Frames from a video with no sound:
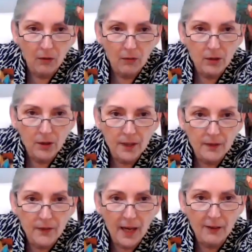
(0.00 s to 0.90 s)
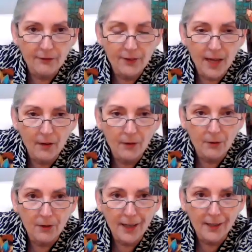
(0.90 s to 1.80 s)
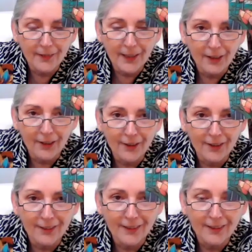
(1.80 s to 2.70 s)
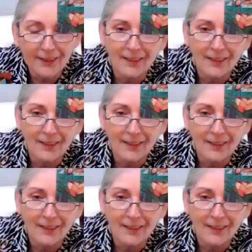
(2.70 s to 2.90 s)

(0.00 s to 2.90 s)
look at that flower right there.